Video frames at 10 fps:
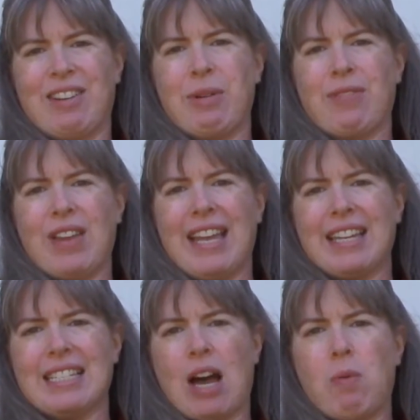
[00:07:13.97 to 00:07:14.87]
With
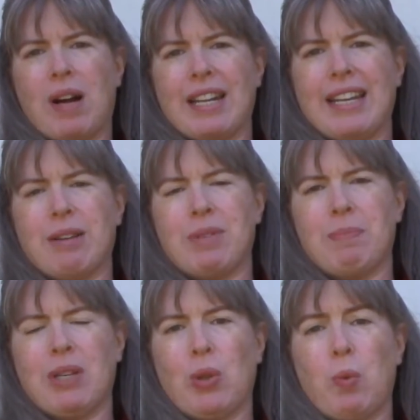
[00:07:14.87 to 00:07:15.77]
Vegas, I wanted him to
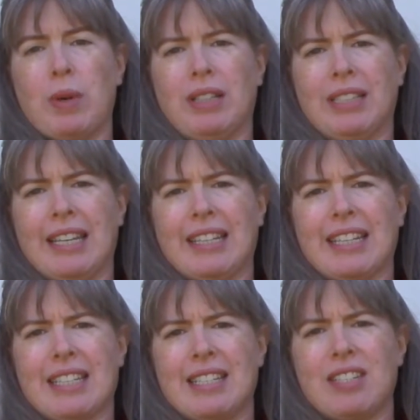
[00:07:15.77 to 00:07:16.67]
build the
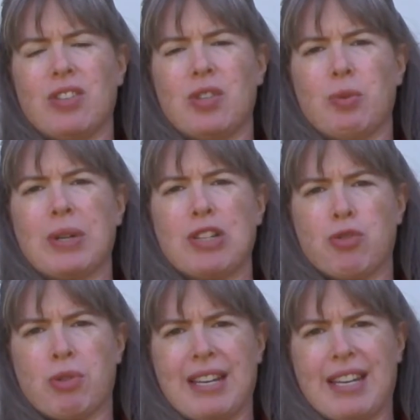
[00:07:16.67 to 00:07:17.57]
willingness to
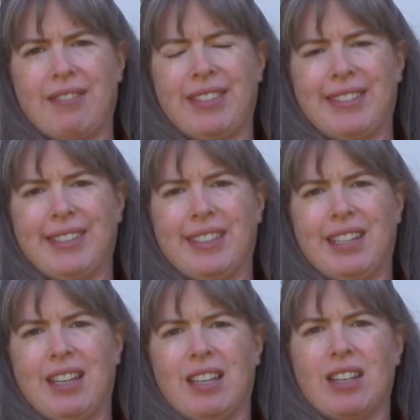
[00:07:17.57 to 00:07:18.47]
retrieve,
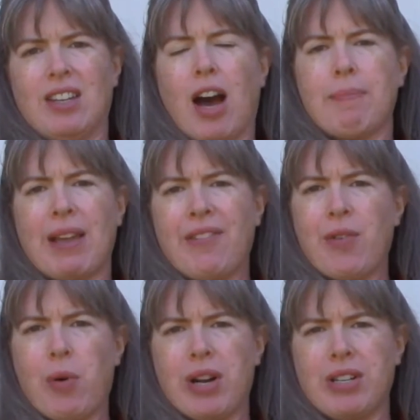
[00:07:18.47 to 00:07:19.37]
not by
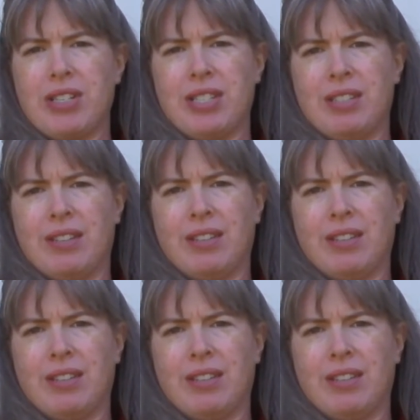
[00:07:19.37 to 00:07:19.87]
force,